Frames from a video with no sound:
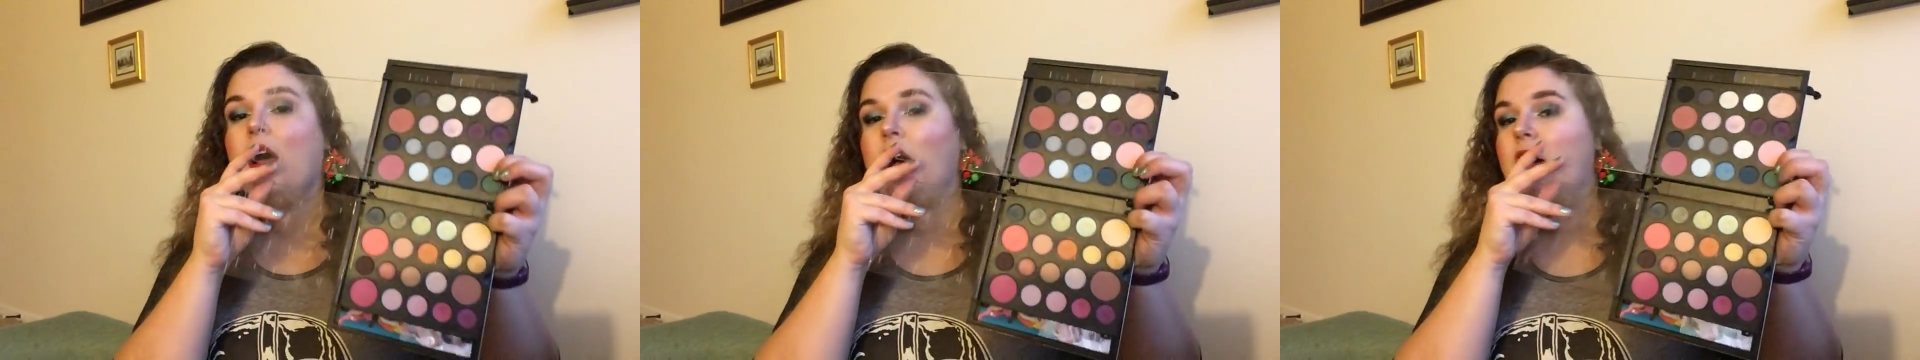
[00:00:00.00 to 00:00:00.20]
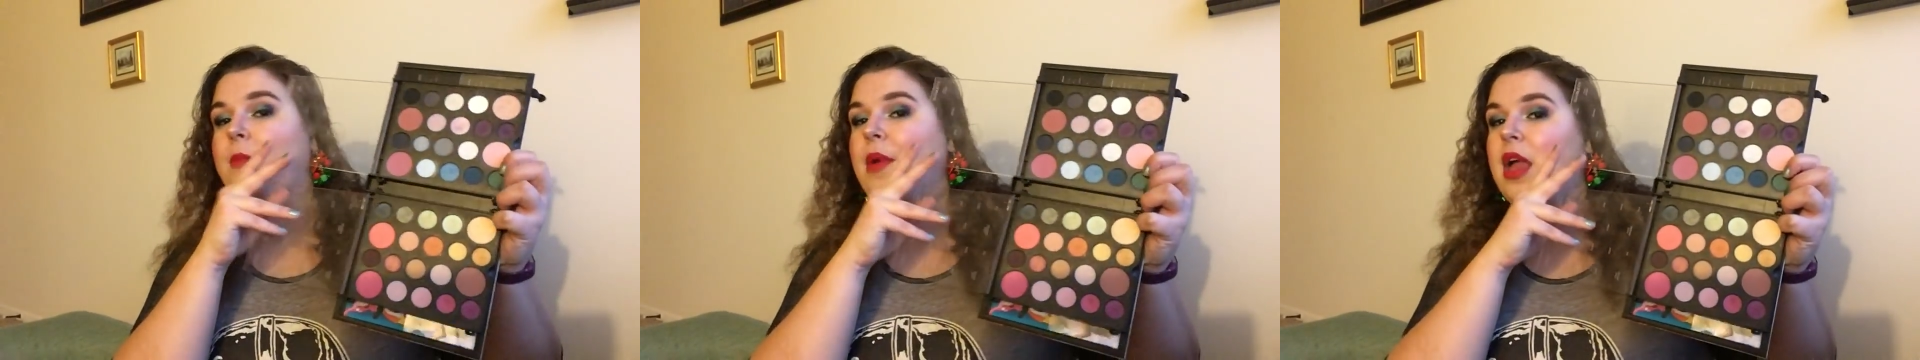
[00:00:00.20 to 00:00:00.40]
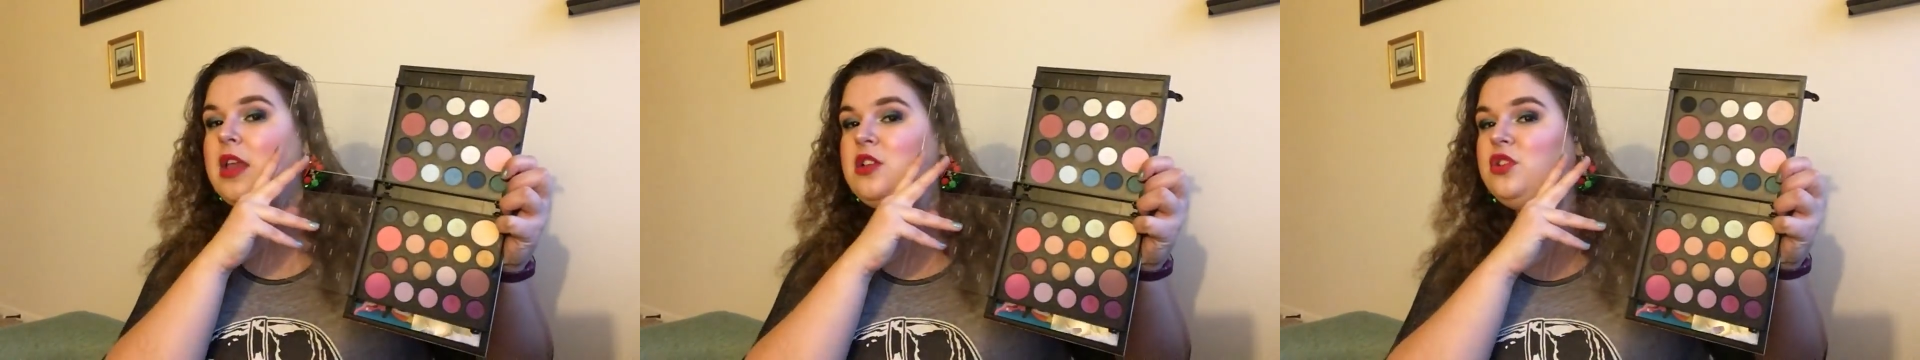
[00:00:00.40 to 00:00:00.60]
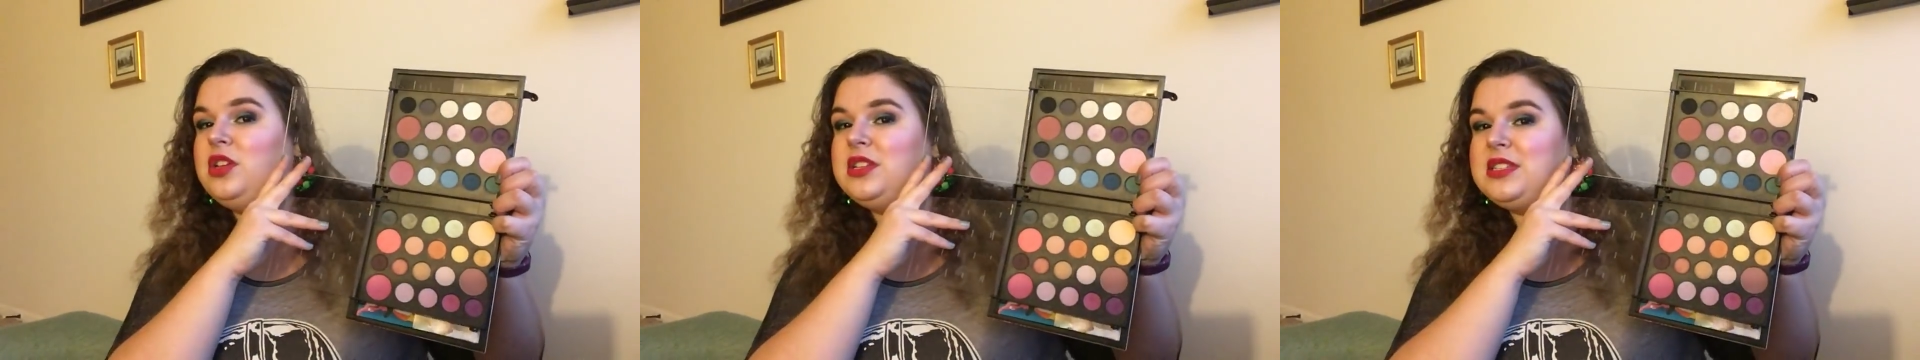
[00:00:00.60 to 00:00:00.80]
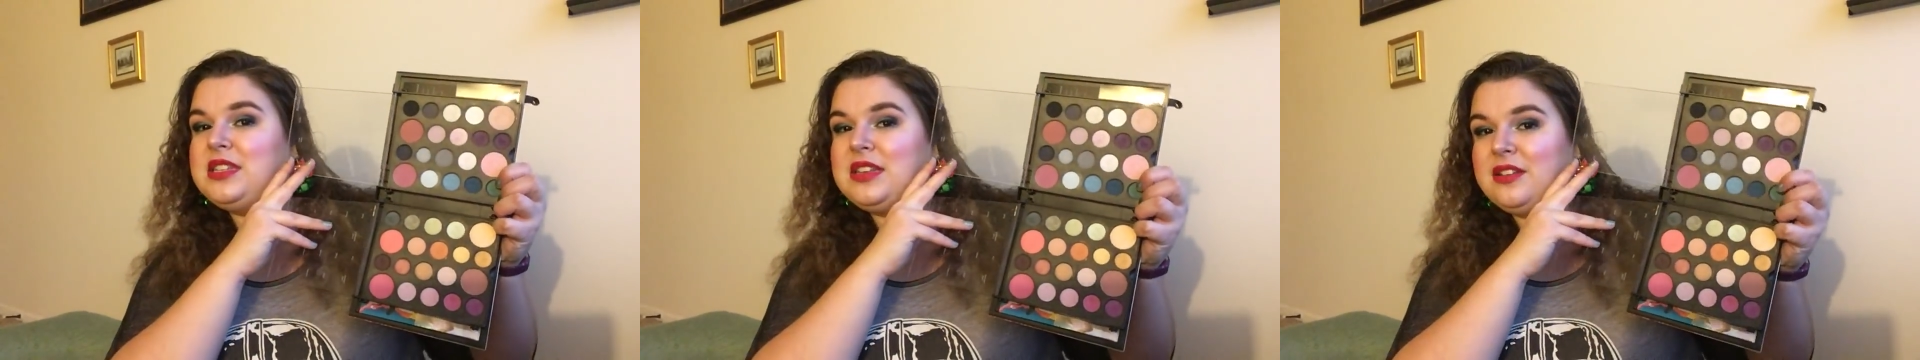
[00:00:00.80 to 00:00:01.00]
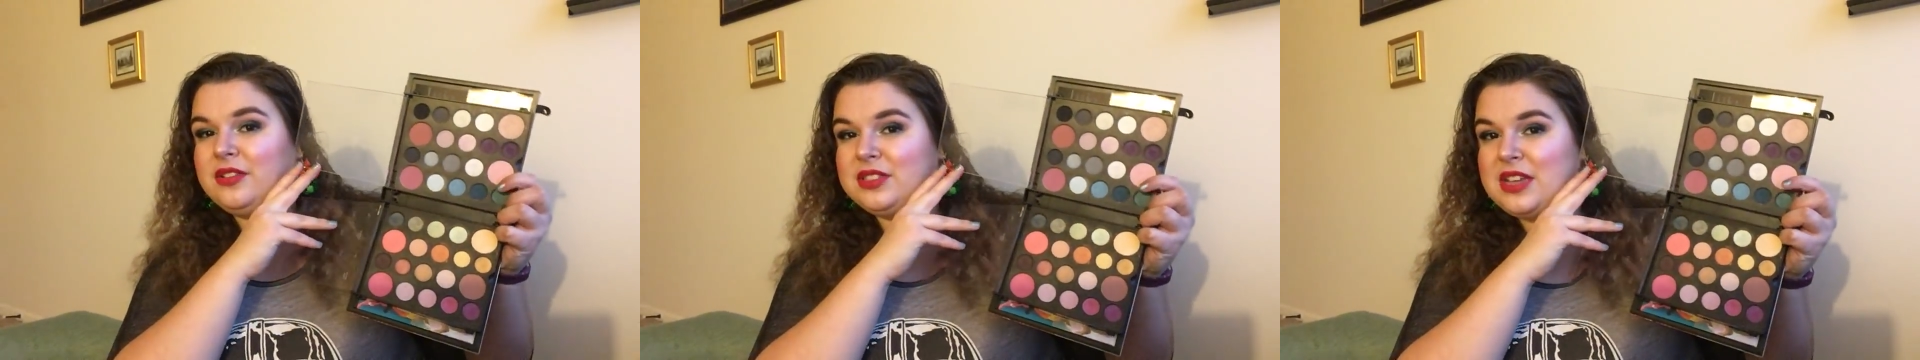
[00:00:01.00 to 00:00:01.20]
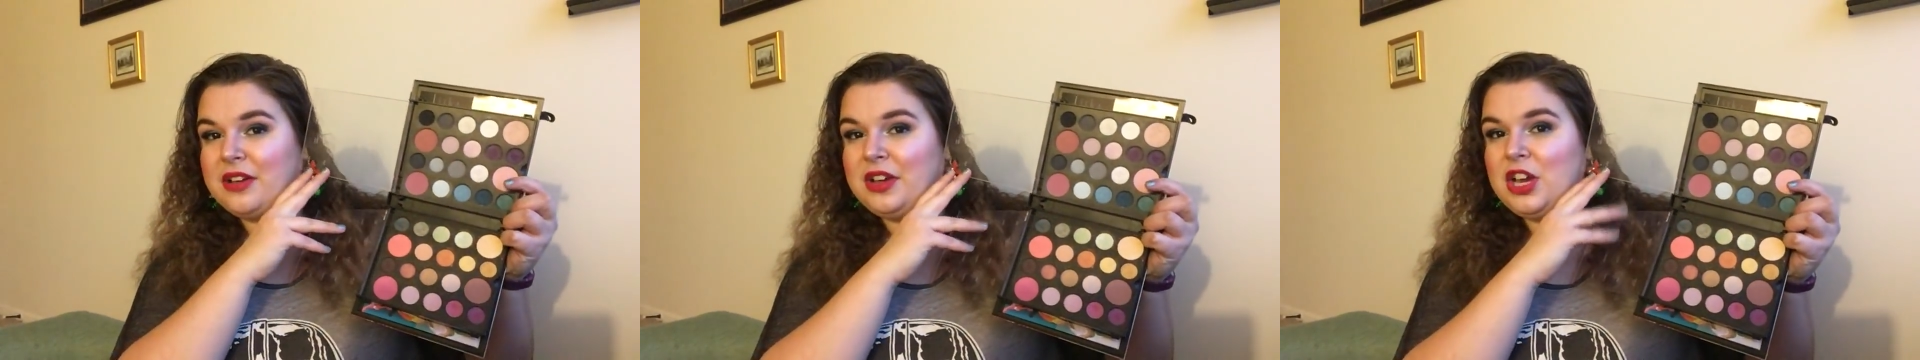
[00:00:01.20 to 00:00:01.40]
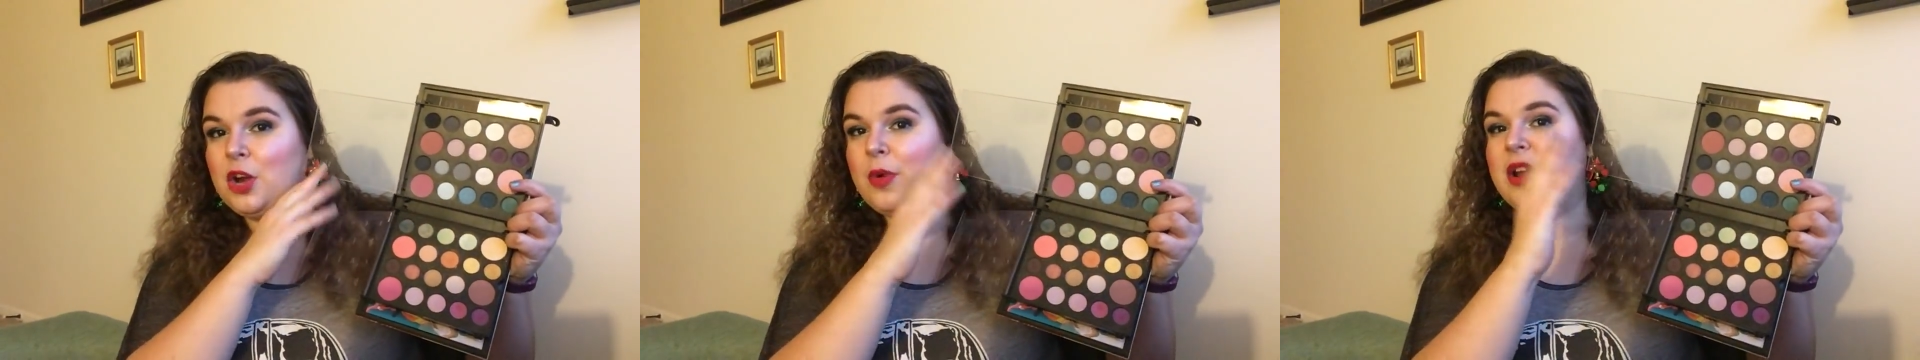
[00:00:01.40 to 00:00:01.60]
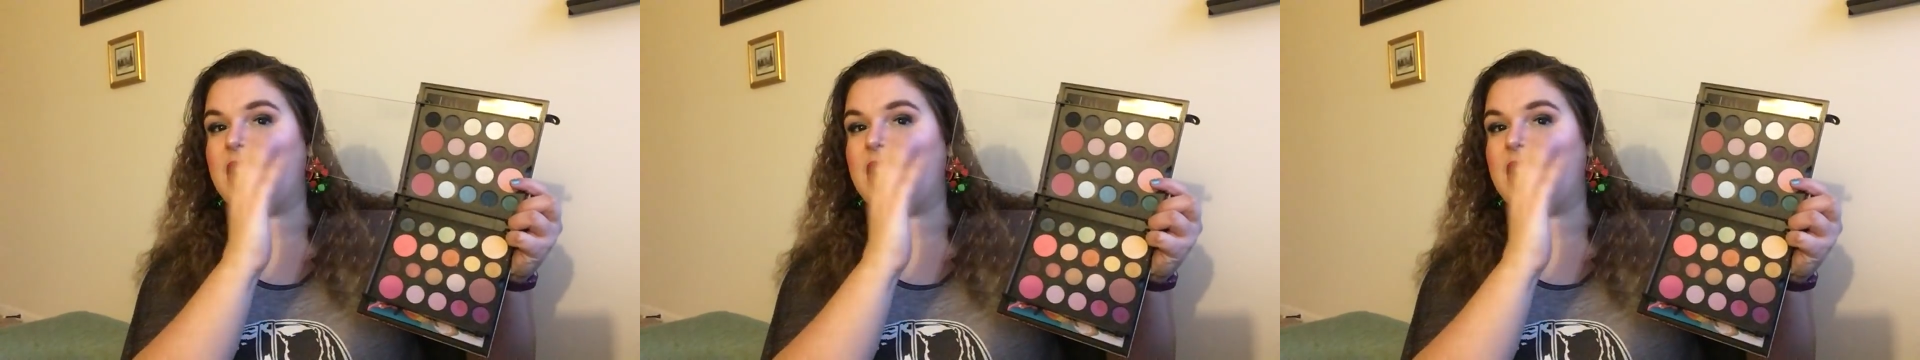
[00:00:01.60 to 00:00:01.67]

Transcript: And you can see, tell here,